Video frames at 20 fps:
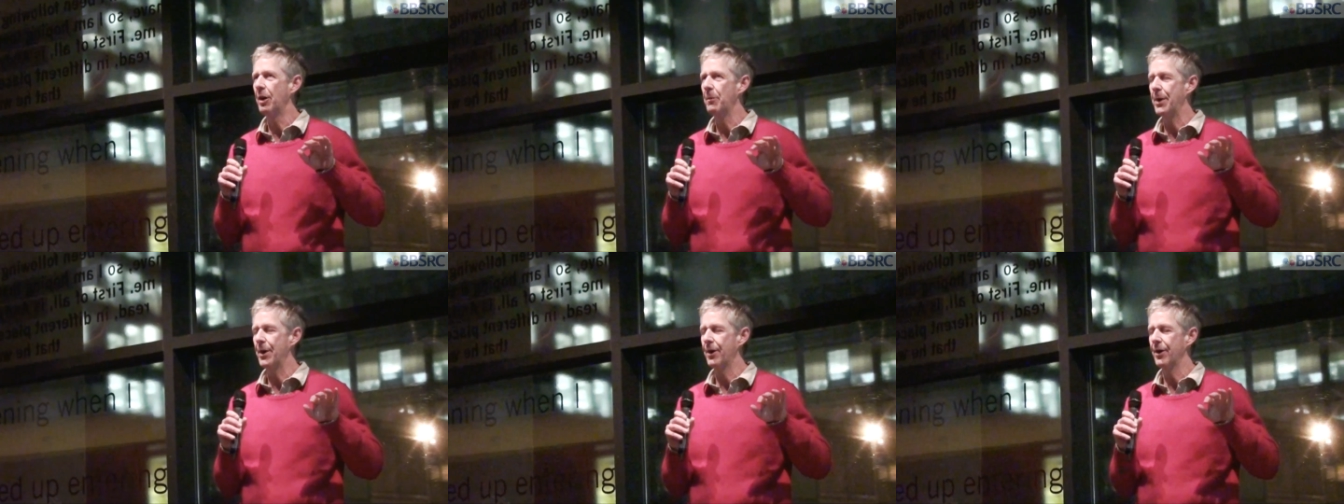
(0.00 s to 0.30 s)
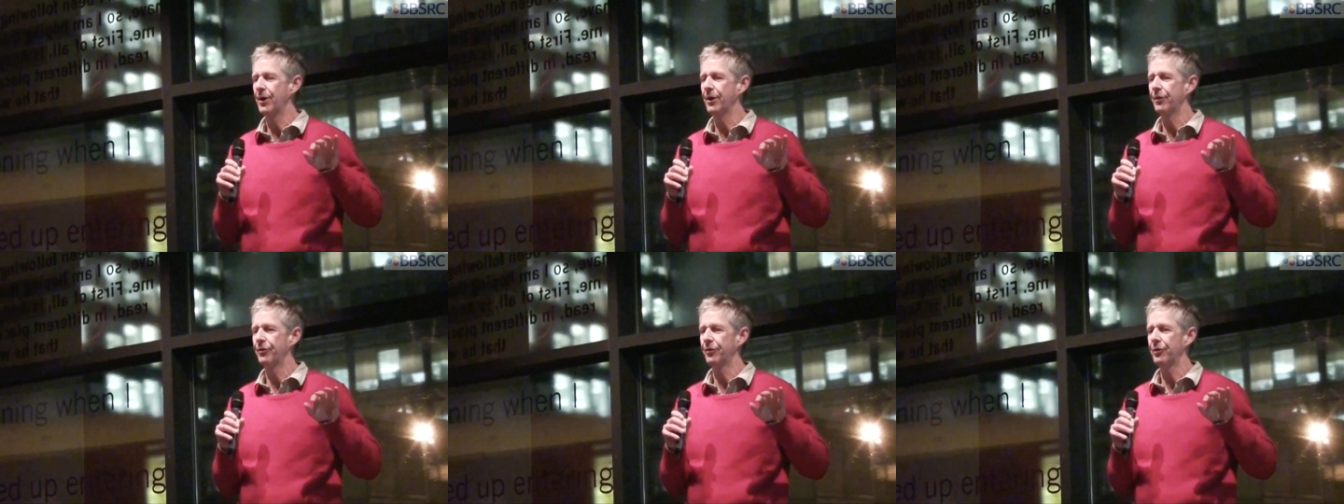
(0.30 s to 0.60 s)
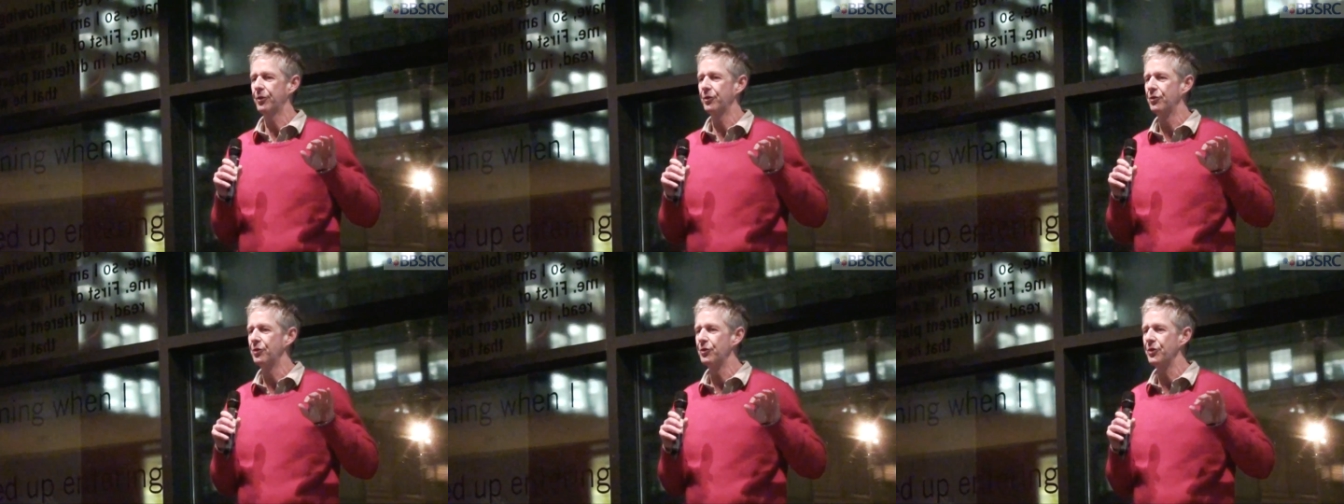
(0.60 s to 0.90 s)
period of
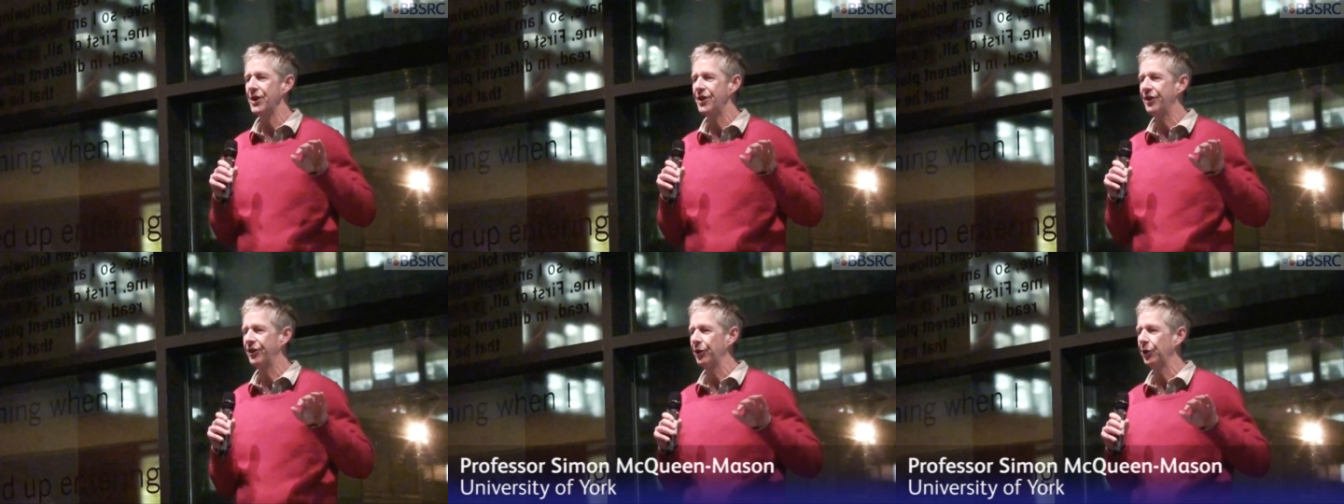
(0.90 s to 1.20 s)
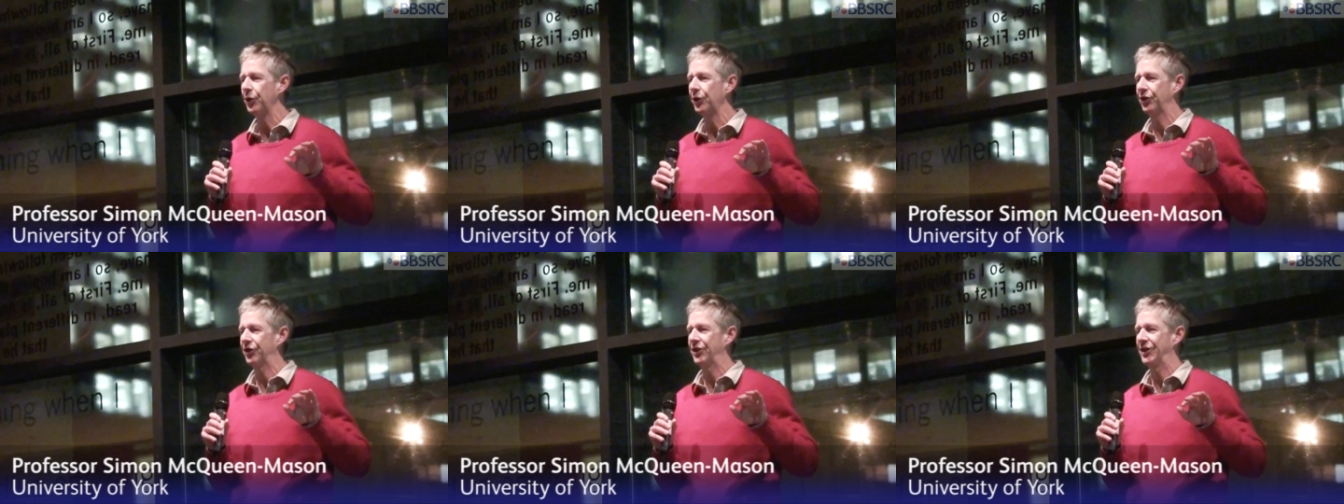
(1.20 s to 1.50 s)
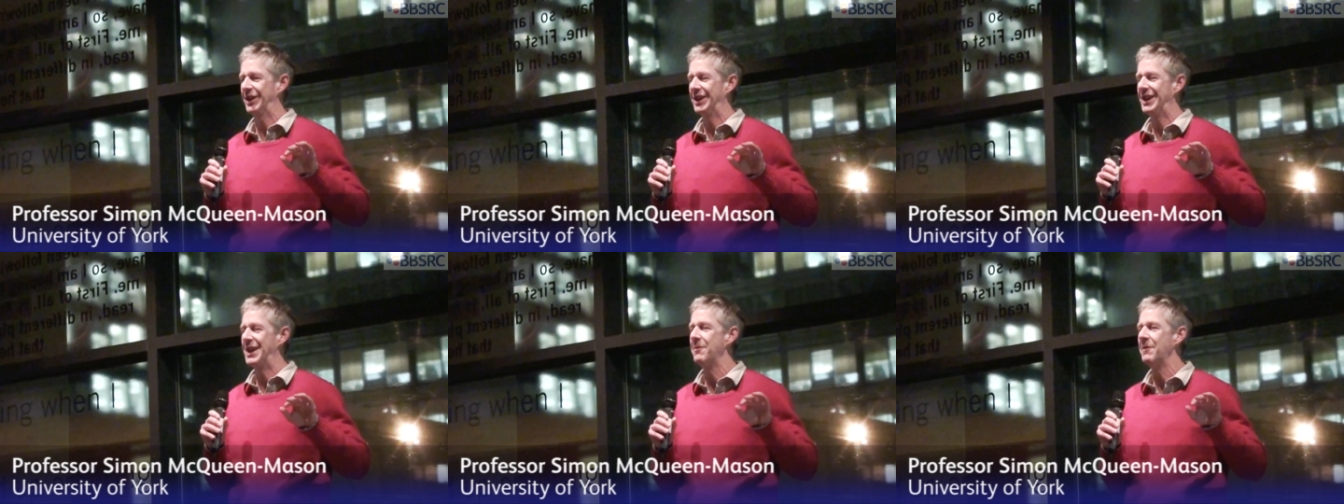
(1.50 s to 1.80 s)
resource
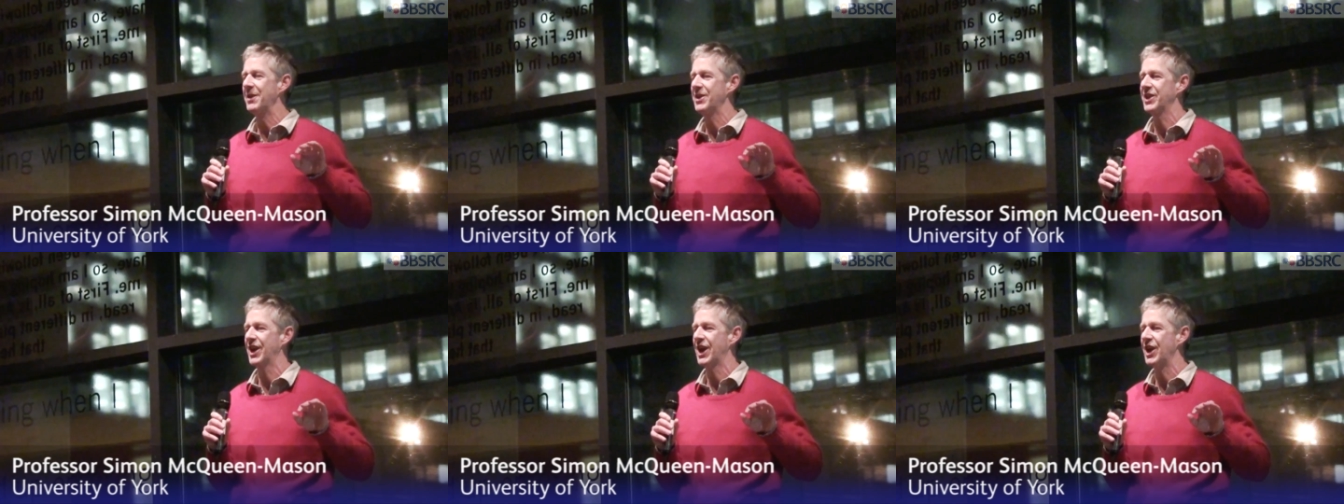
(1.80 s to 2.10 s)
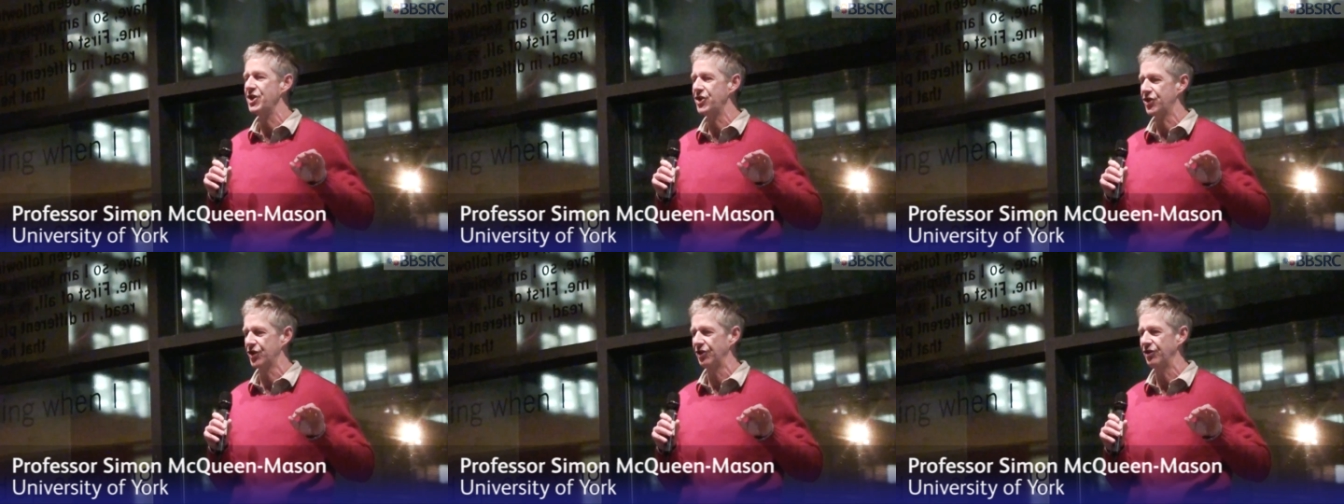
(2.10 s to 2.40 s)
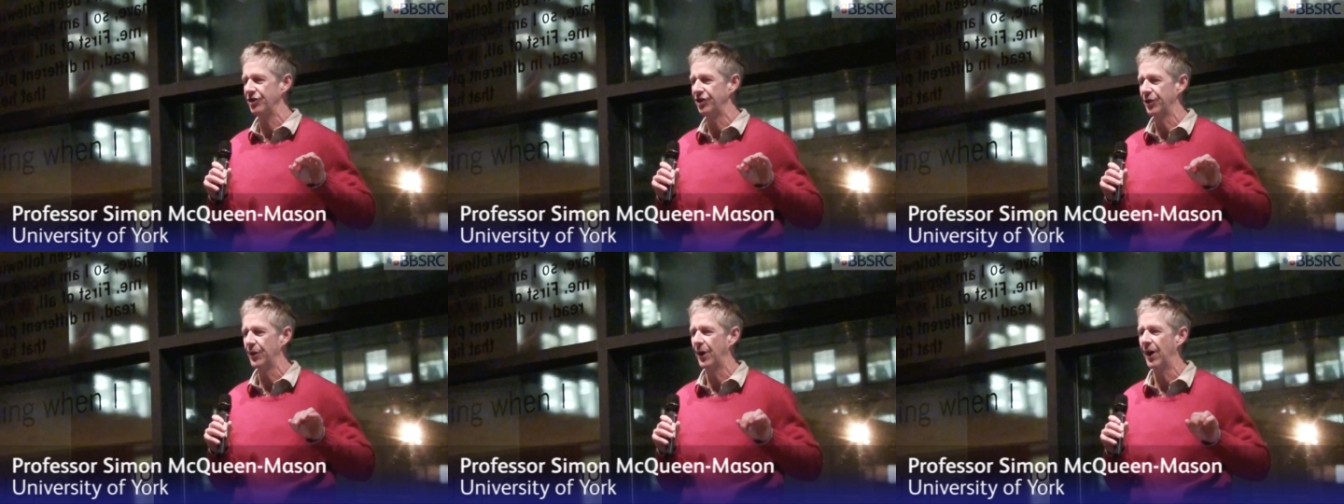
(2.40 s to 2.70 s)

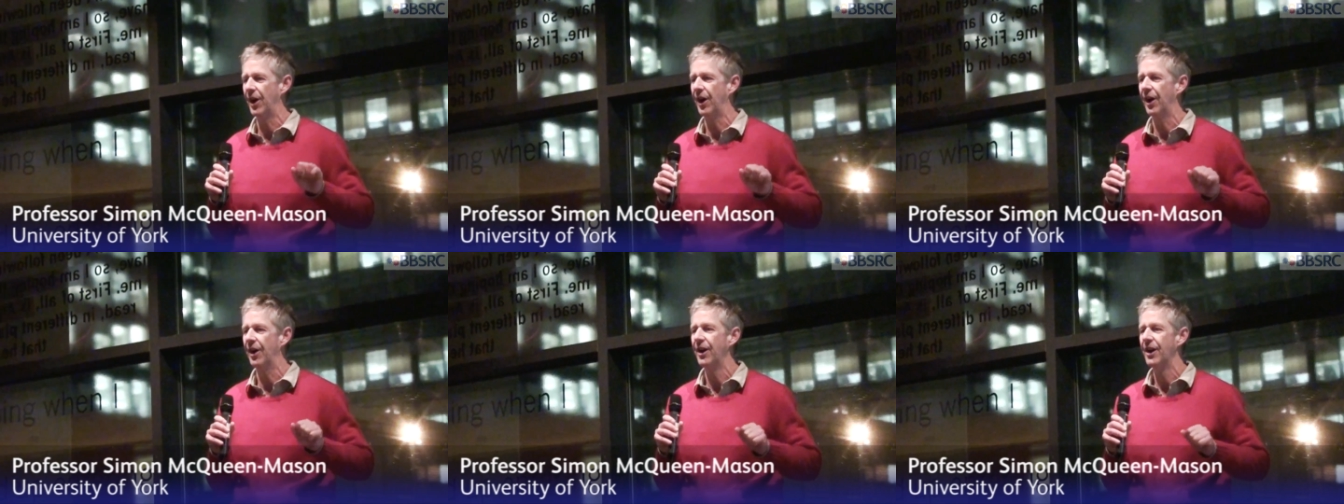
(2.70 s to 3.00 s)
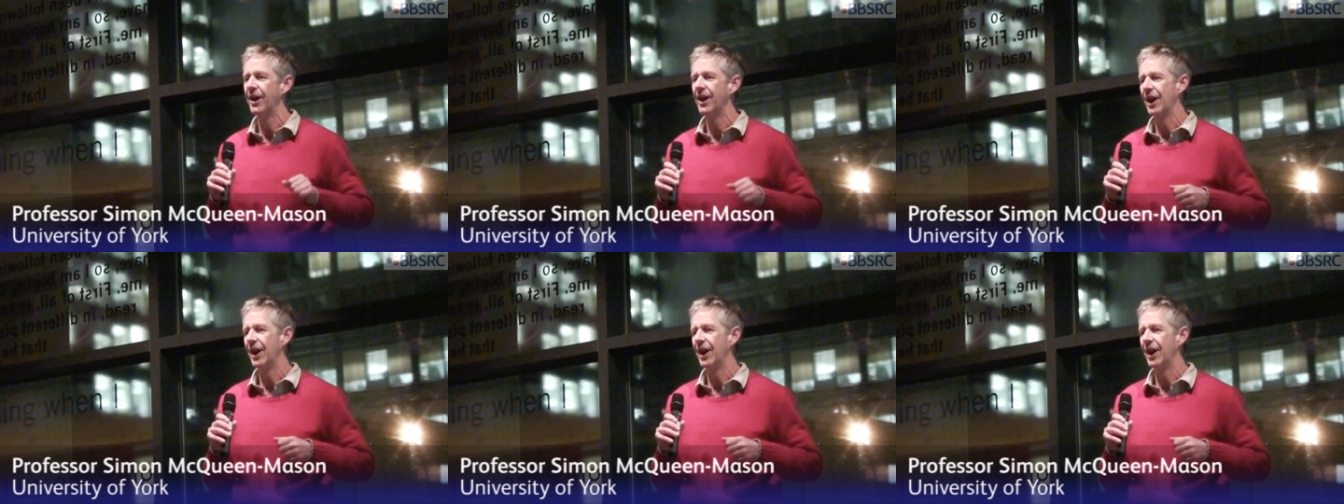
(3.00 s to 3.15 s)
limitation to